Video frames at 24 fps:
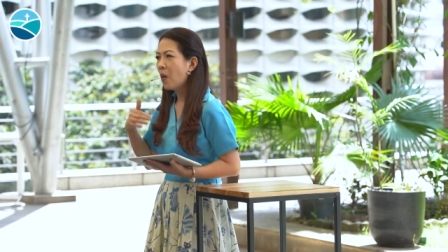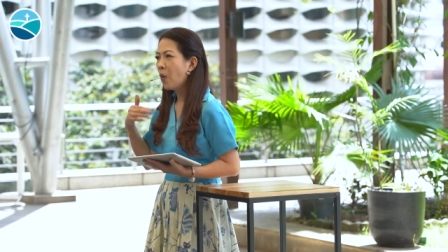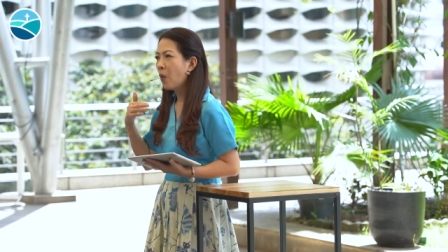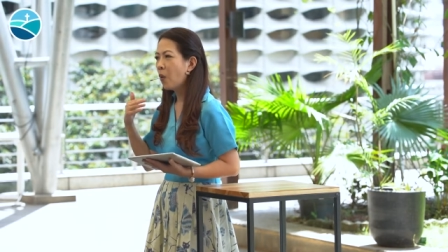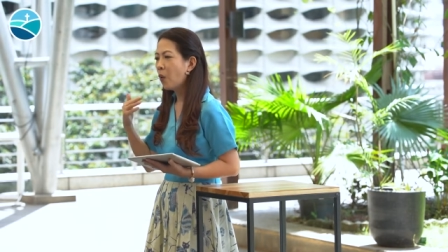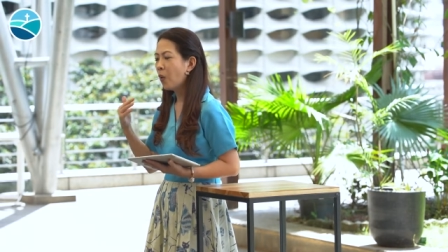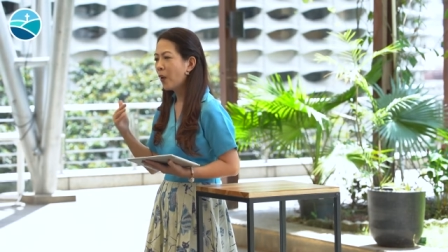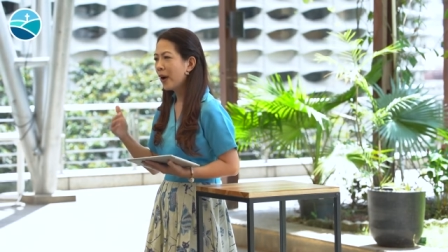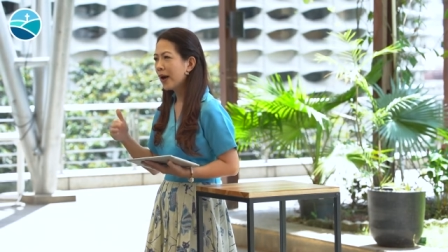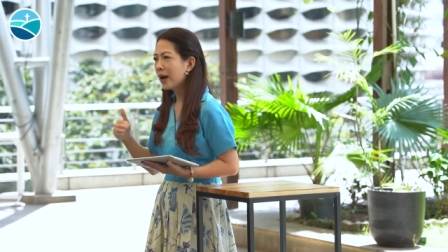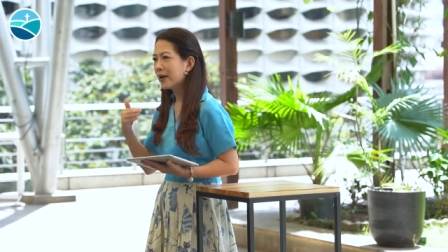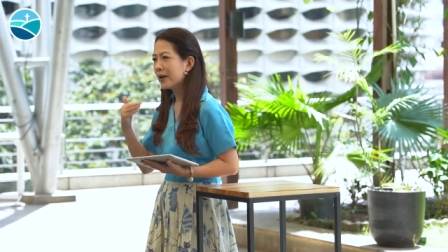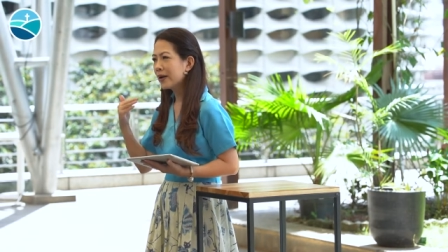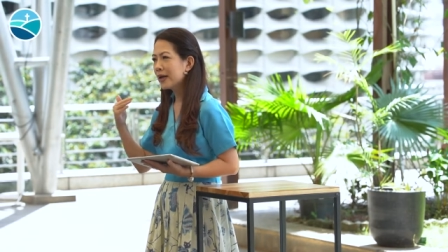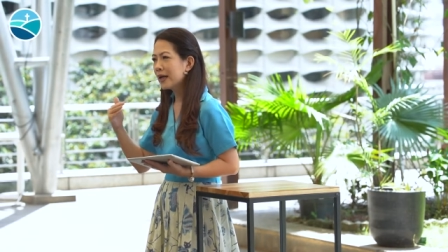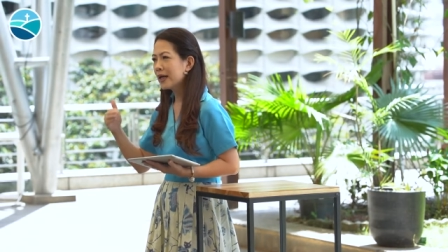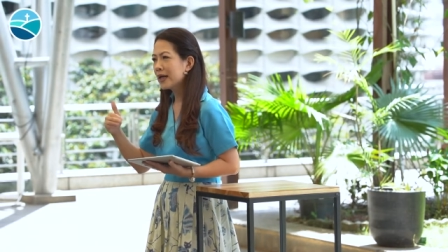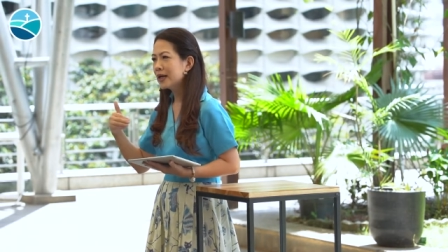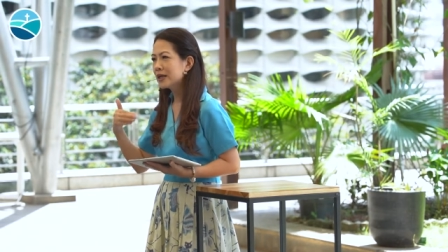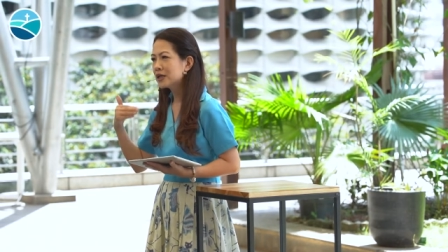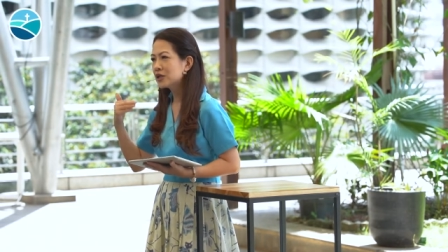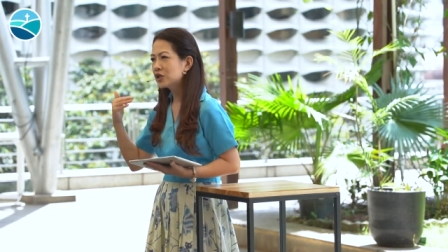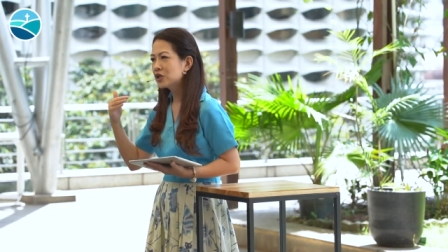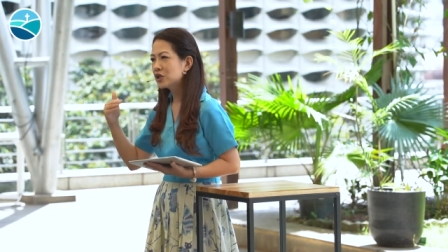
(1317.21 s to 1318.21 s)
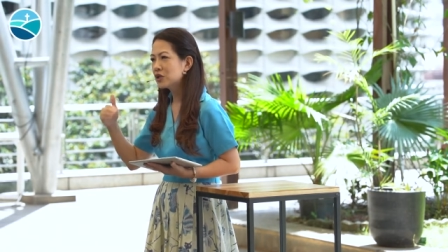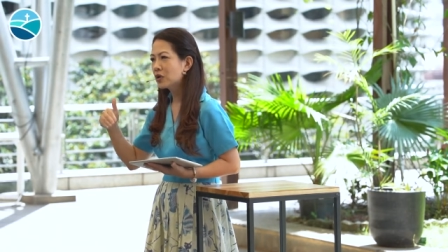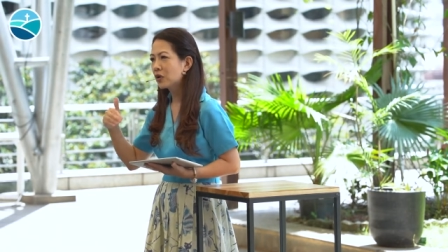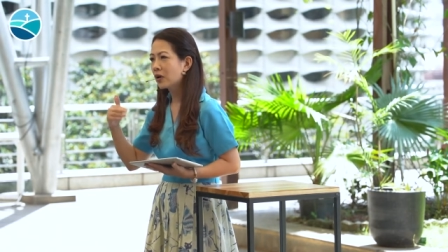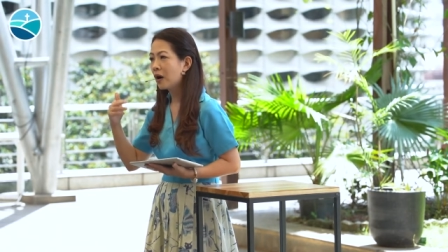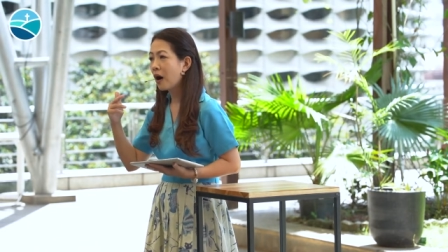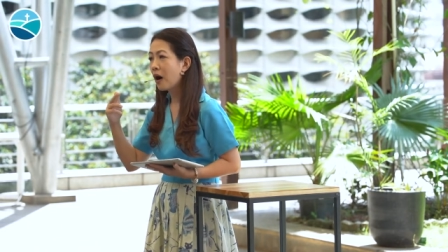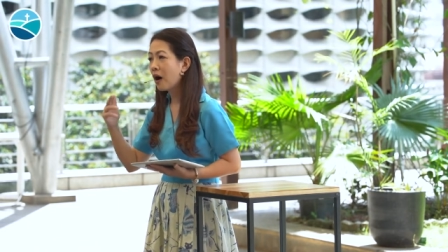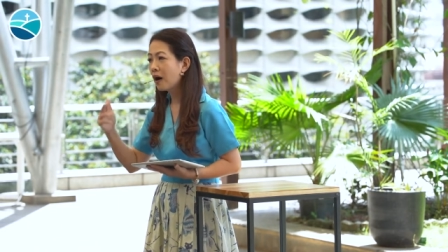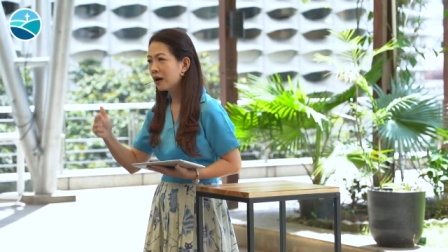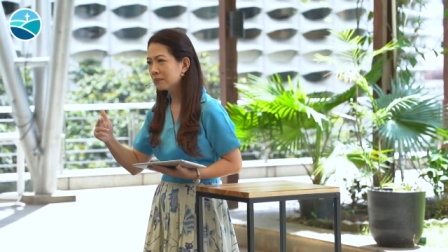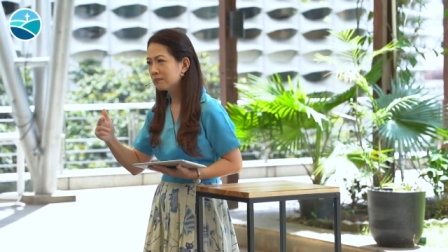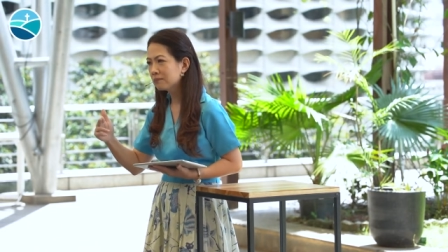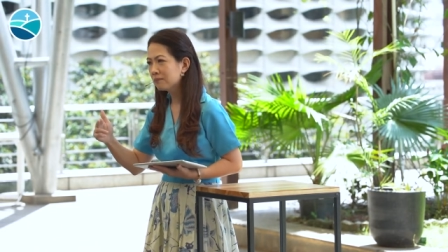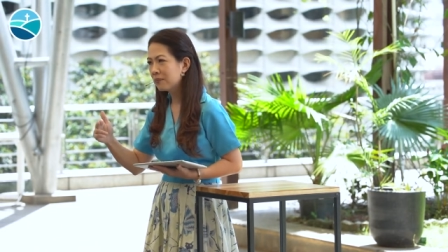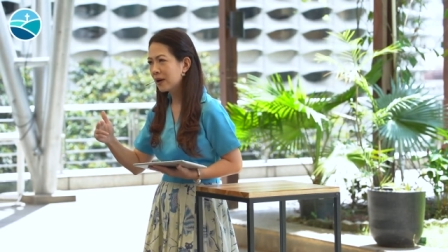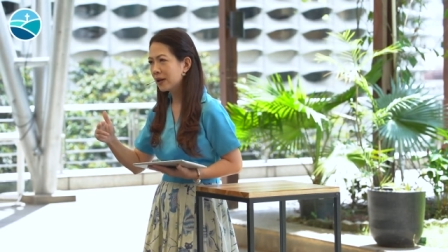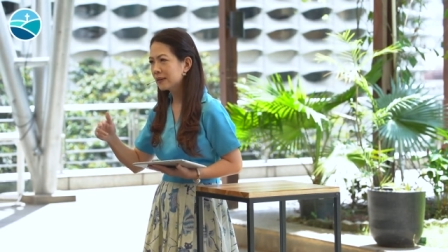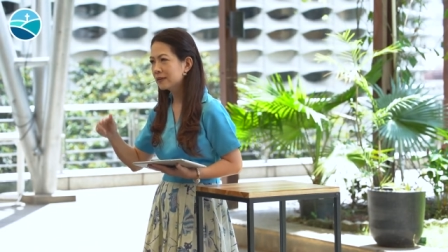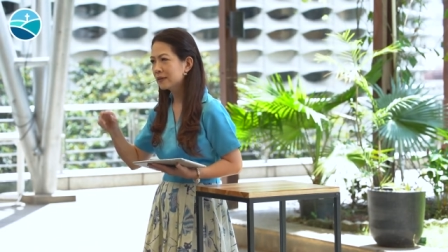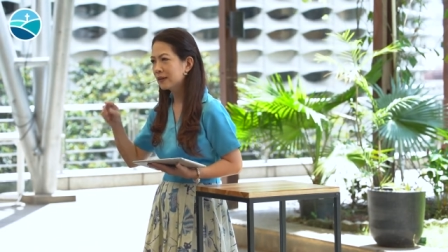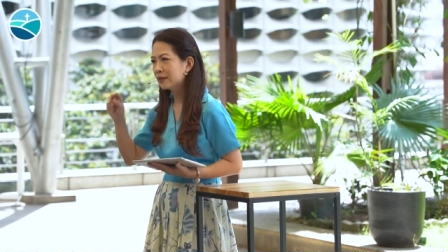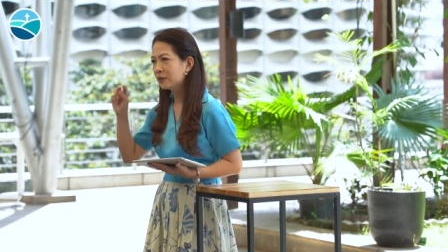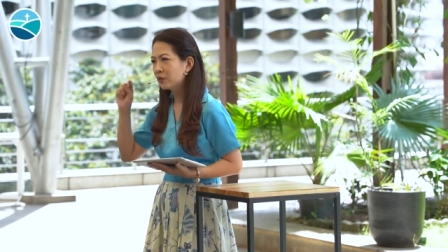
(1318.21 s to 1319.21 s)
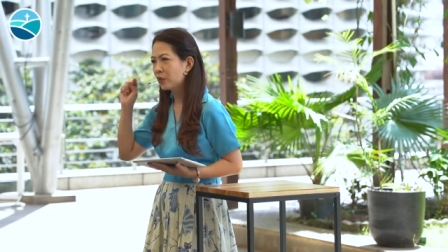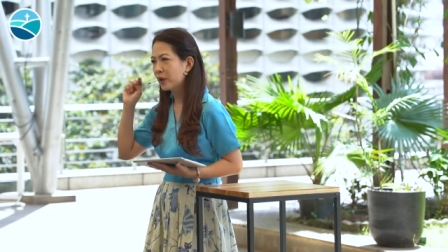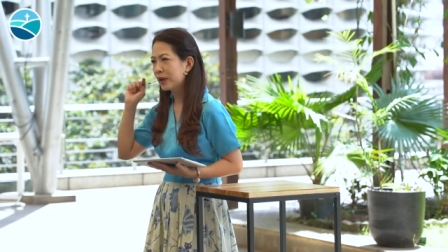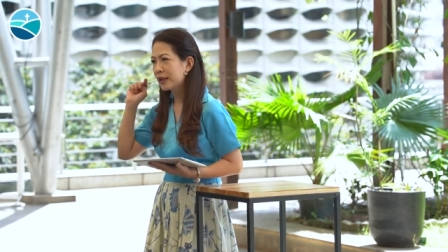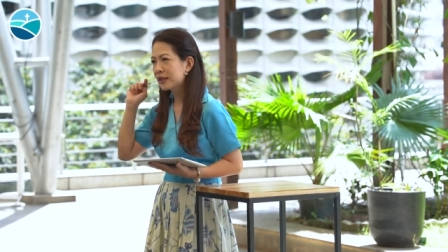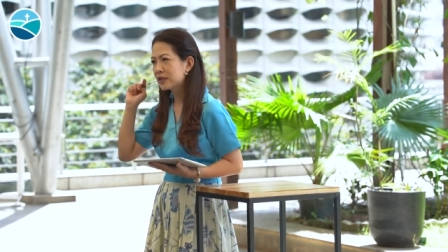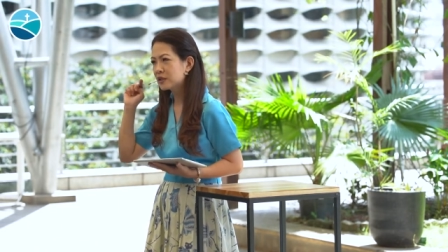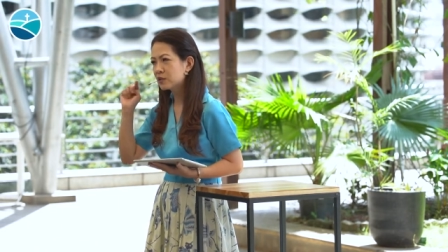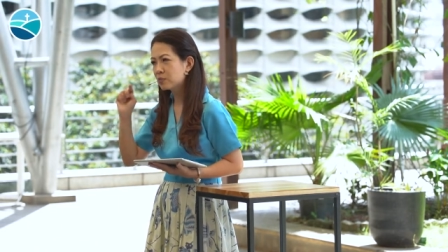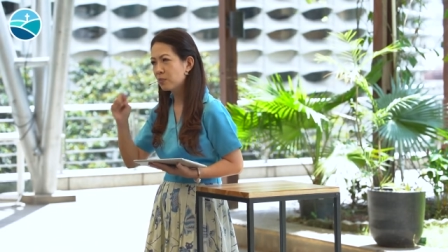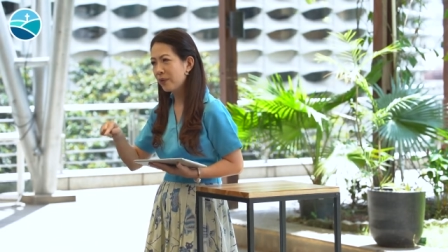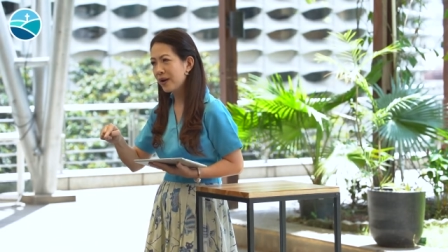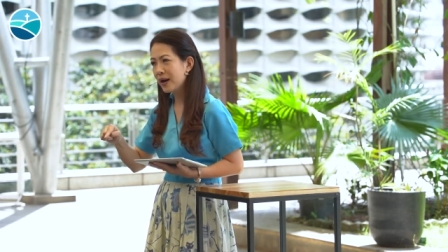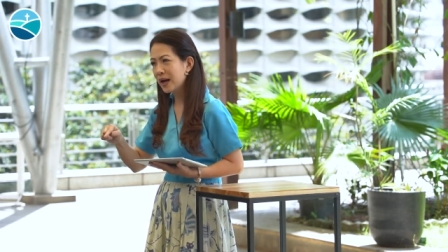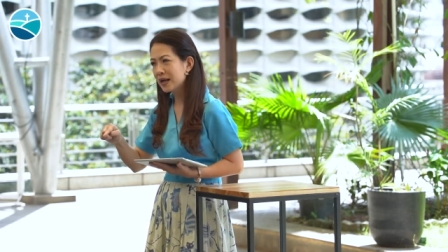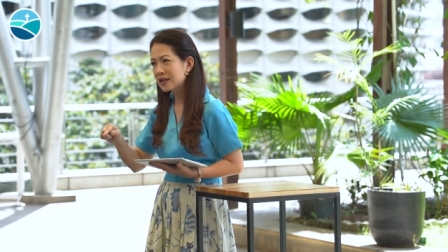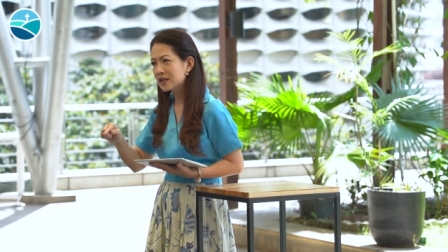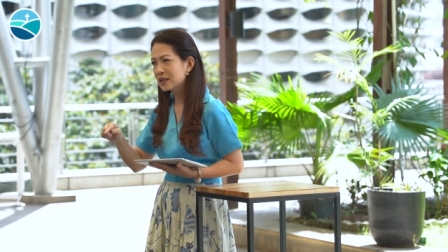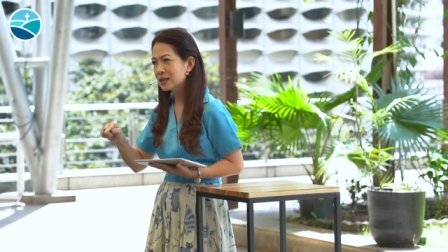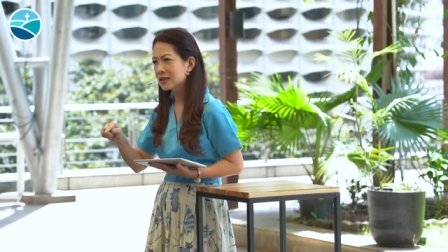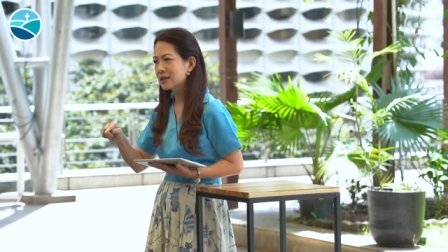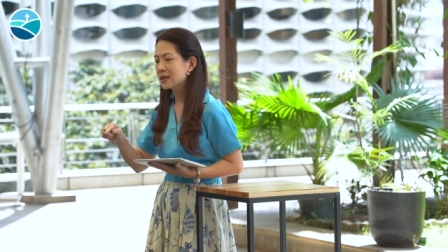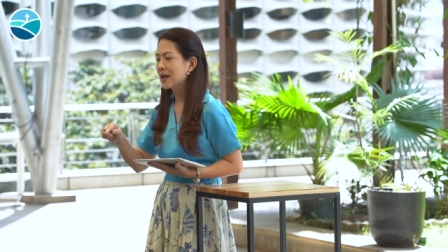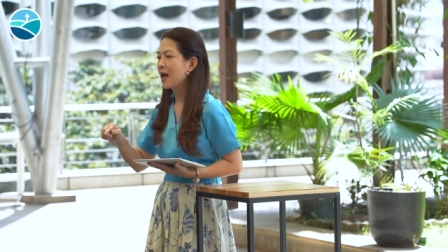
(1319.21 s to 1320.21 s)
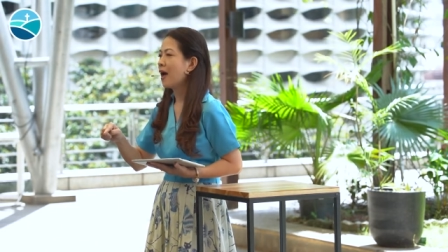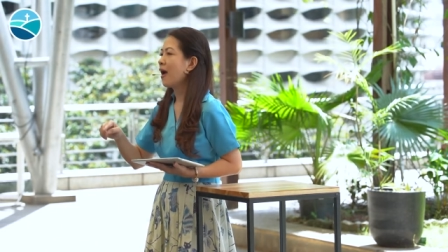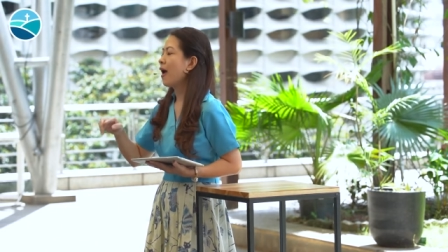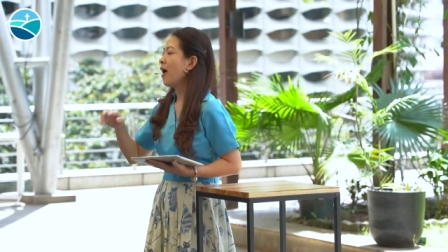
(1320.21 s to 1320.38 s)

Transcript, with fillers: Where is your hot button when it's pressed?